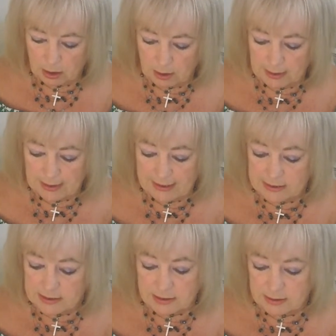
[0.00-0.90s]

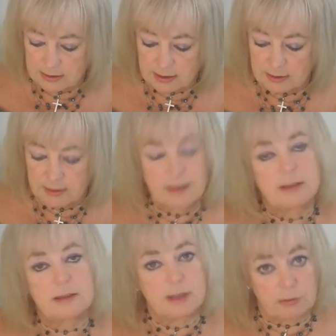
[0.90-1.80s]
hindered
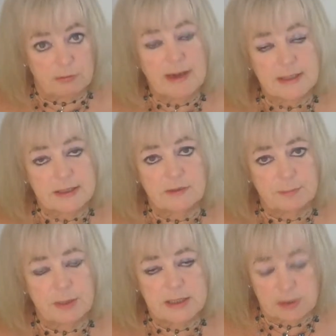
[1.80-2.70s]
the arrest of
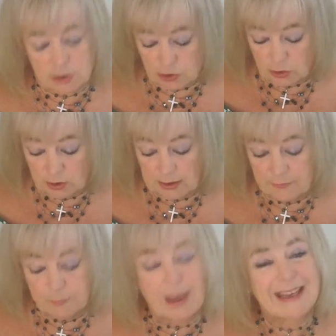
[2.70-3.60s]
Peter
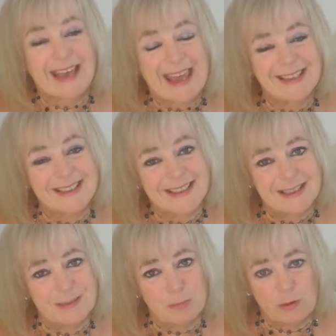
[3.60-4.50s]
Sutcliffe by
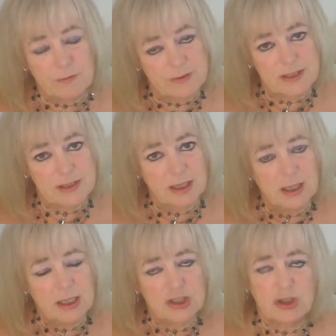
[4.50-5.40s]
18 months.
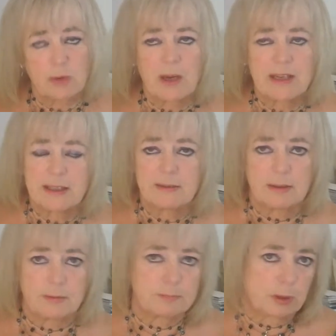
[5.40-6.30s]
So when he
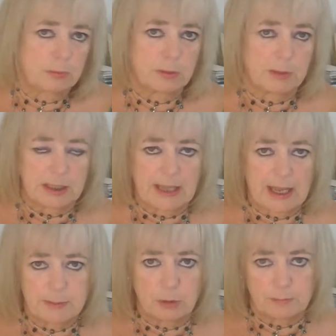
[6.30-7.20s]

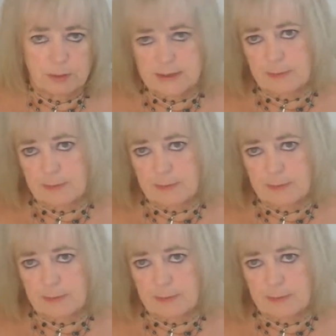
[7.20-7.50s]
came up as